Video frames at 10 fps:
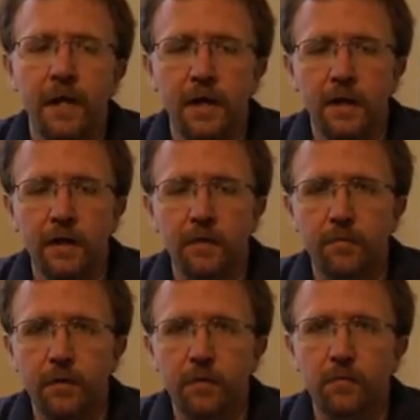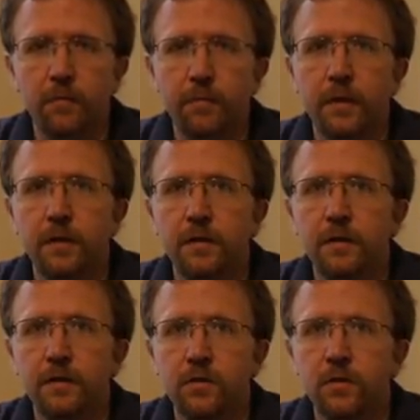it will be in the
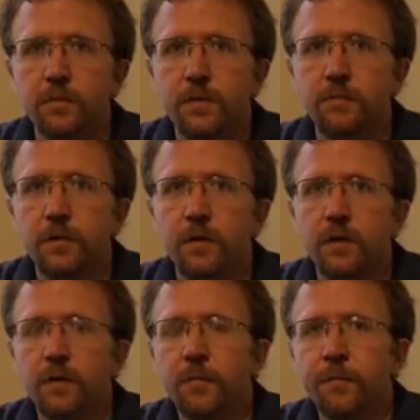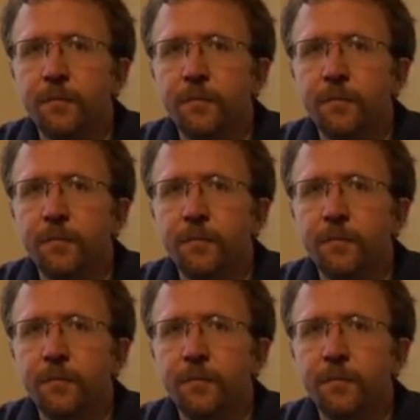description below.